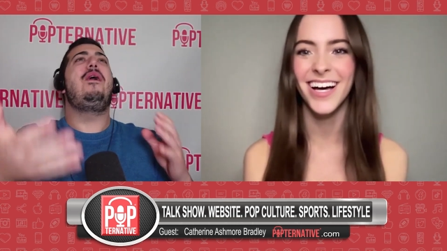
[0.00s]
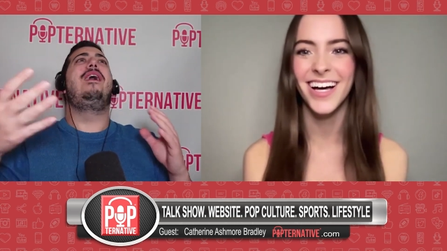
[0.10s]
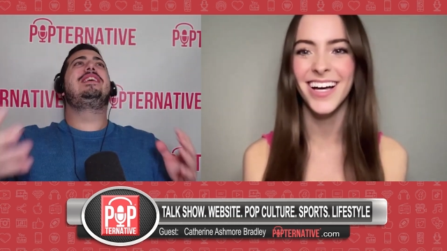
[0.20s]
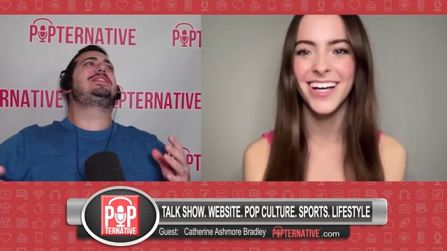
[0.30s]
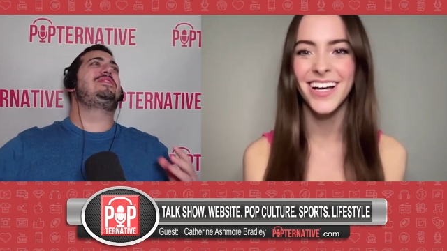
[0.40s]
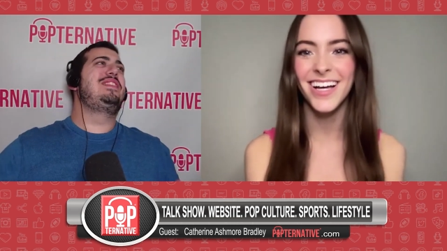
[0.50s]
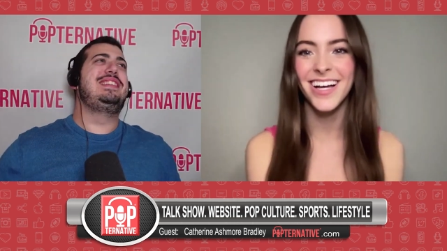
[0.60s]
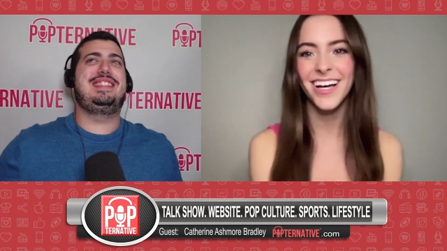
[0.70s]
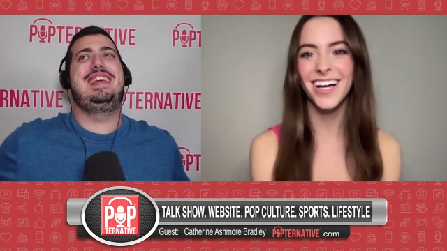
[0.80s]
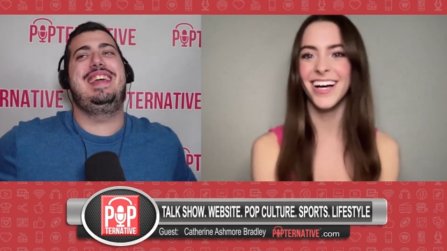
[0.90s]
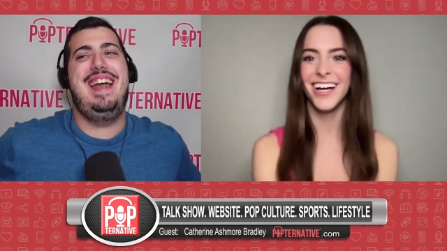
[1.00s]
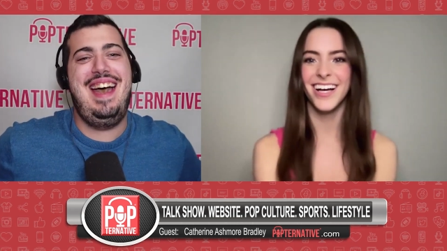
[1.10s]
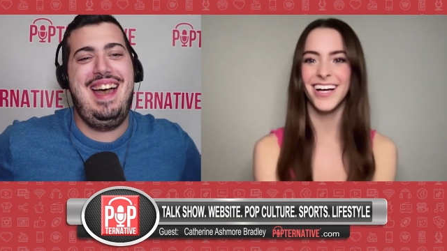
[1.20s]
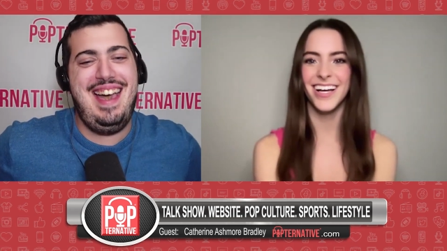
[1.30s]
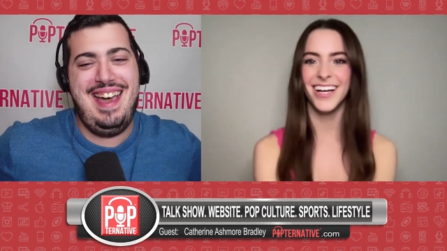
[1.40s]
Speaker 1: awesome to see.
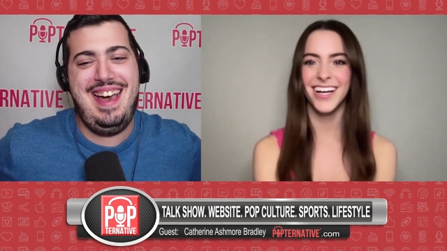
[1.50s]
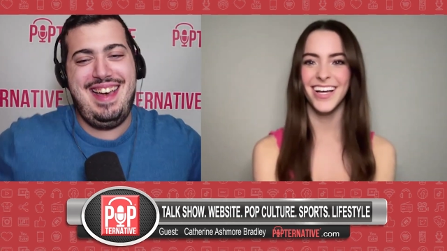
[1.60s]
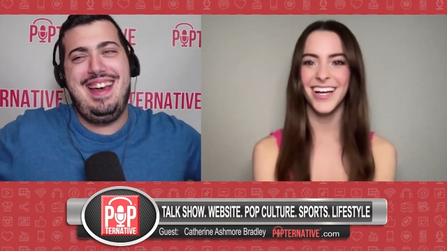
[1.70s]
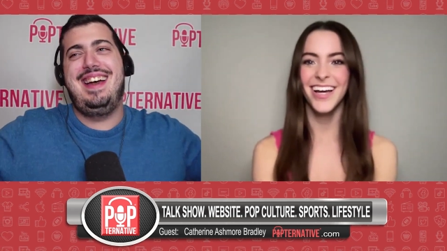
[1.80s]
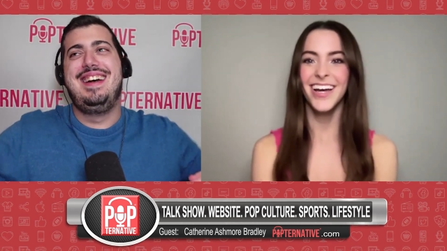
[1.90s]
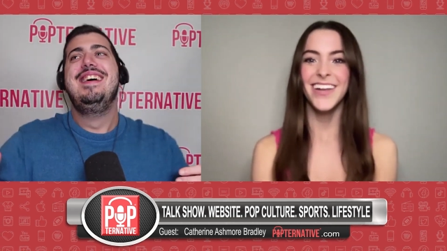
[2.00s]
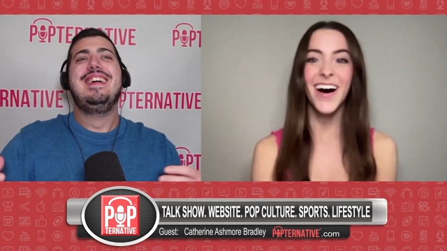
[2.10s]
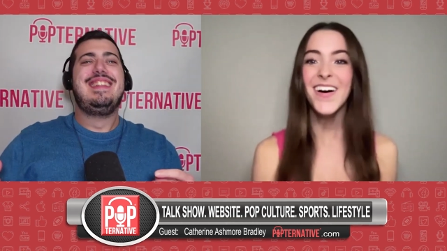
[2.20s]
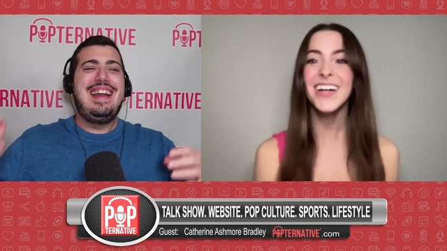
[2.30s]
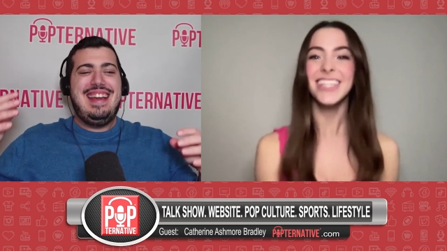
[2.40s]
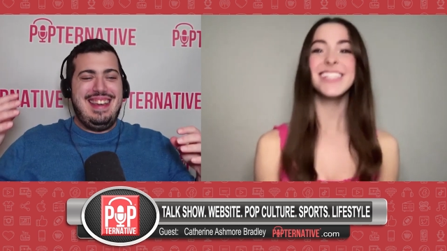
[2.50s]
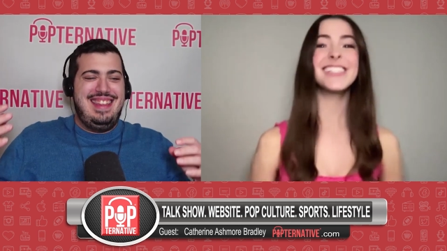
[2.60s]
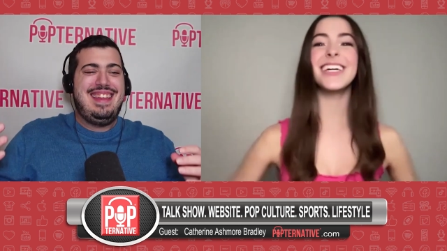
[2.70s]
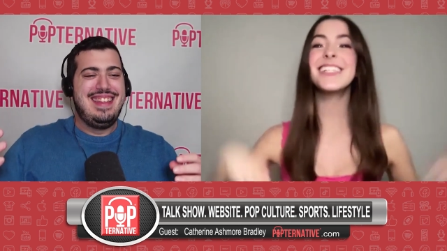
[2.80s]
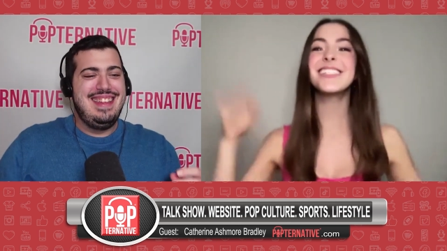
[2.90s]
Speaker 2: No,
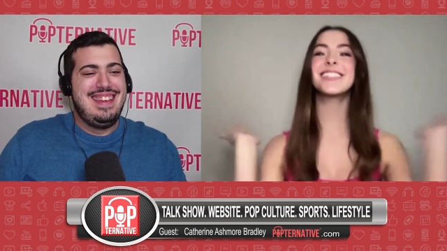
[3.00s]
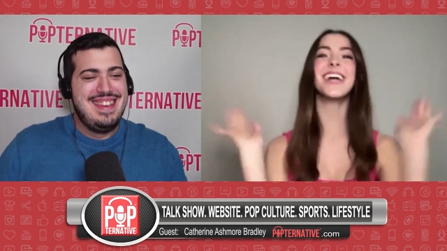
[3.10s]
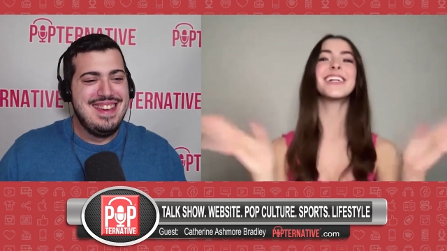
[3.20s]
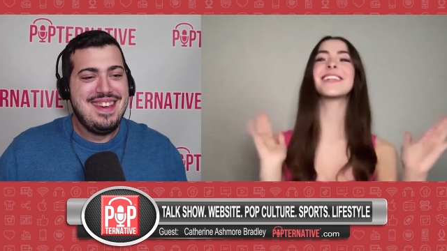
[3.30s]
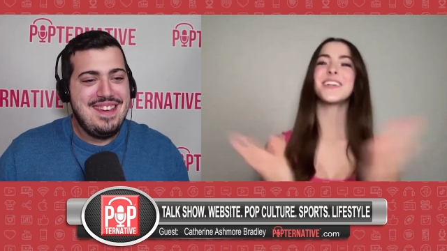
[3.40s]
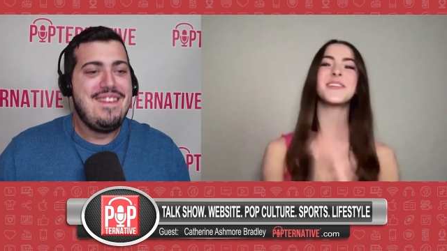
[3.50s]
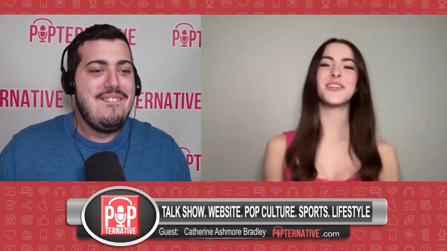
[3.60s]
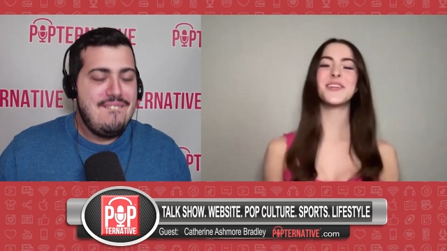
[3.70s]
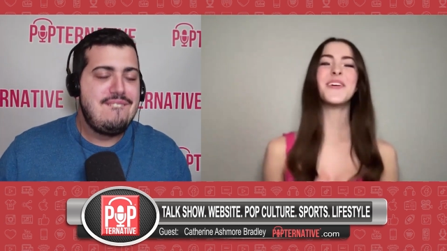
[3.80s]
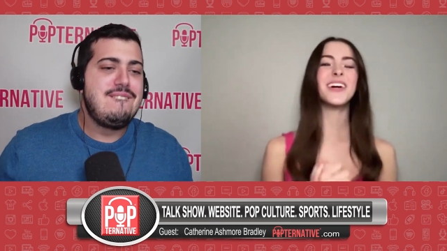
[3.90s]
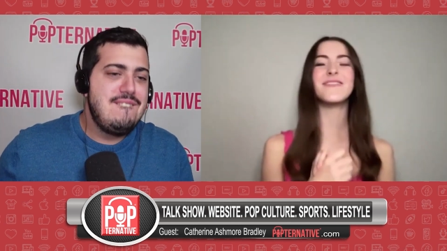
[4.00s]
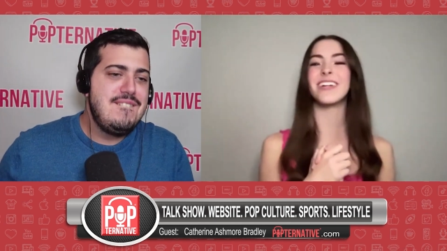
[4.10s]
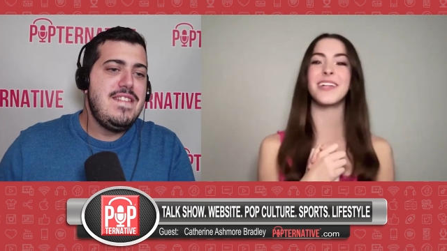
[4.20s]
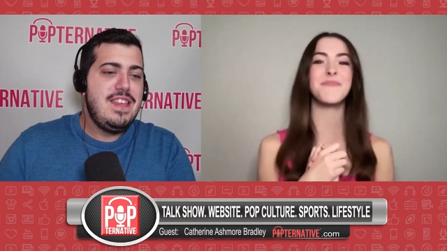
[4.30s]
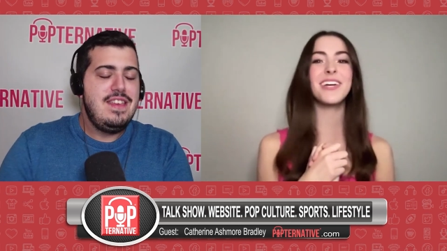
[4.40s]
it's, it's such a good, you know,
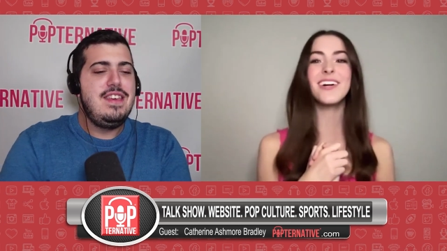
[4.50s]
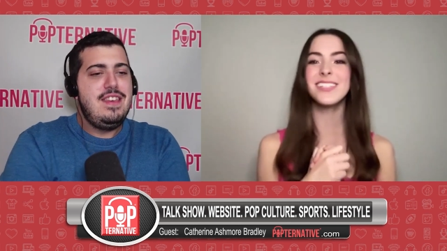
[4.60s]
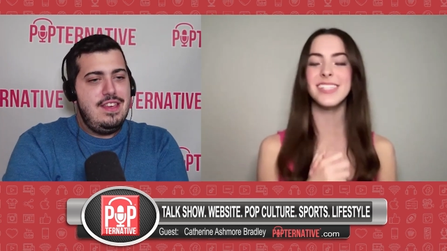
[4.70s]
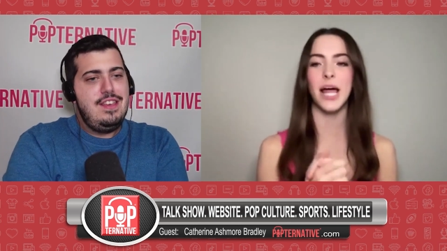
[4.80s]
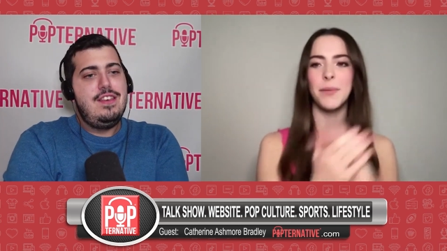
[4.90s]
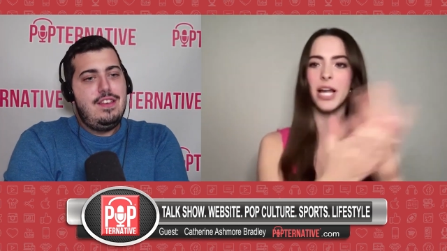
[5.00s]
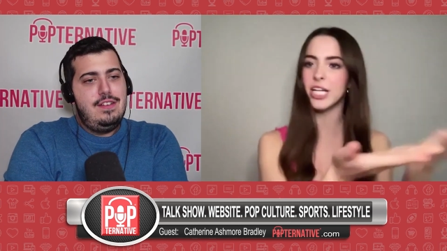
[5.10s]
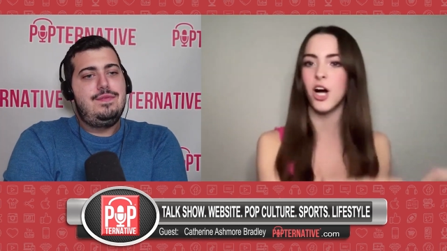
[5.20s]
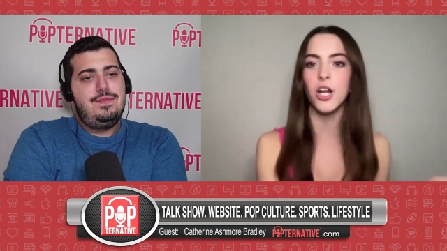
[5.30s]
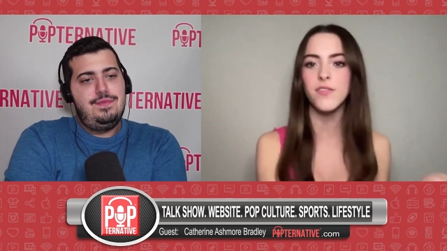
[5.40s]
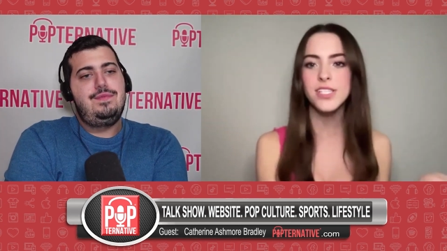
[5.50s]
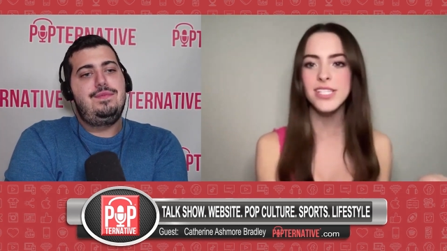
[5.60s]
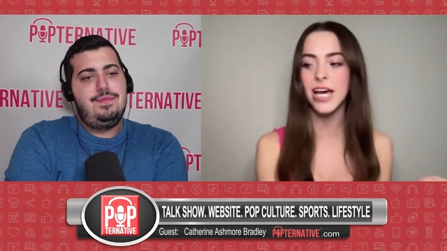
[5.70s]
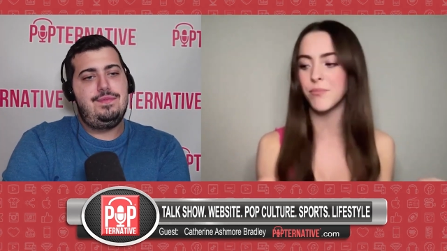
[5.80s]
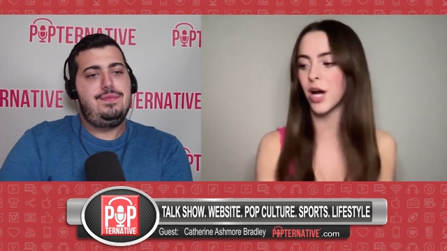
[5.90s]
I'm being on set. I mean, I got off
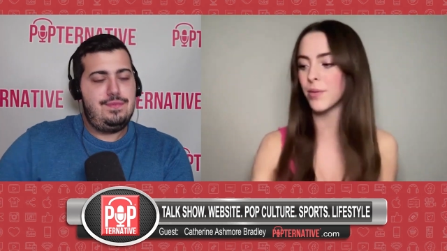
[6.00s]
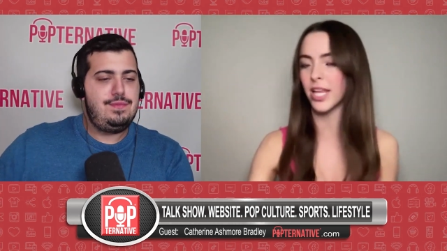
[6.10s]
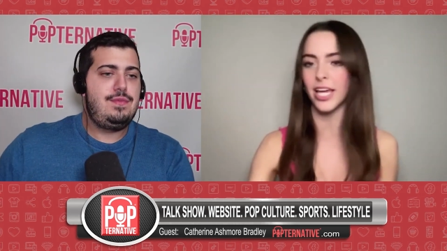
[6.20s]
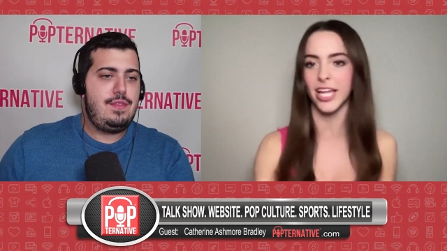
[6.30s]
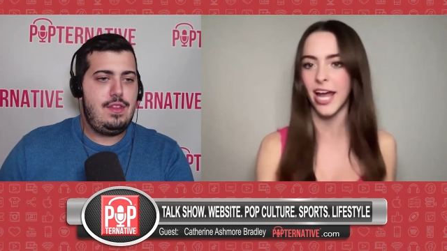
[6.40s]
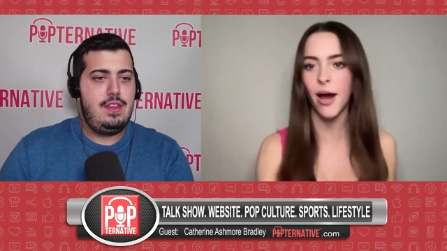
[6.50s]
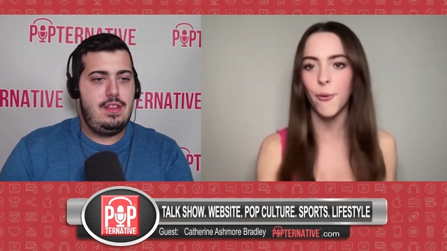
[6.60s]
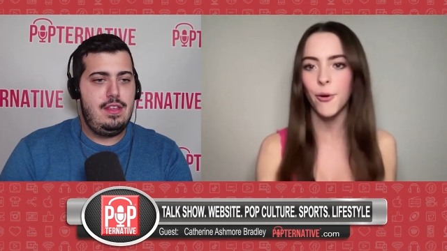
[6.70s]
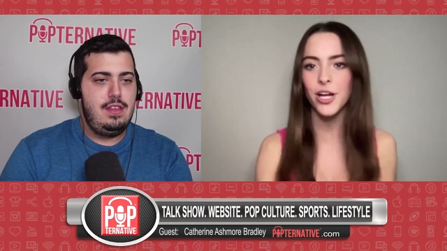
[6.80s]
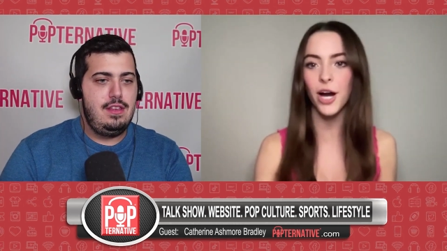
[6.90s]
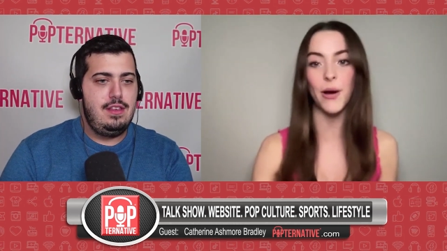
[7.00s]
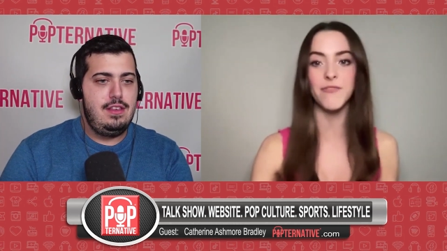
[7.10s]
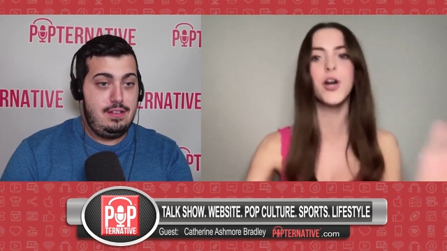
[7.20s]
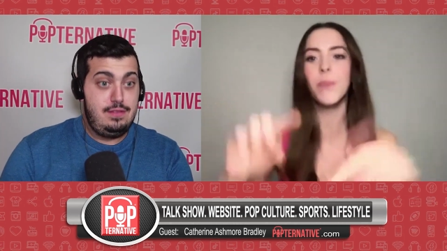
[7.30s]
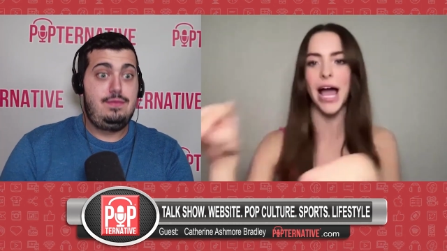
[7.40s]
set probably like an hour ago. I
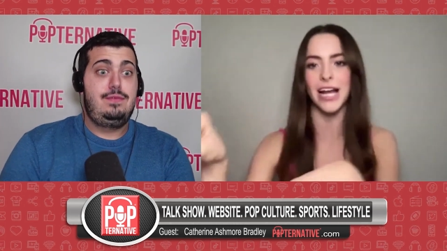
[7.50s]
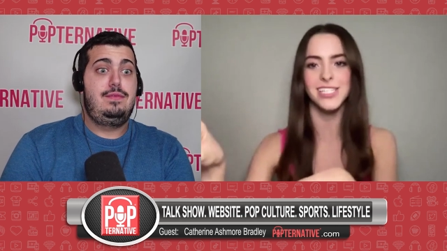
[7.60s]
have to go back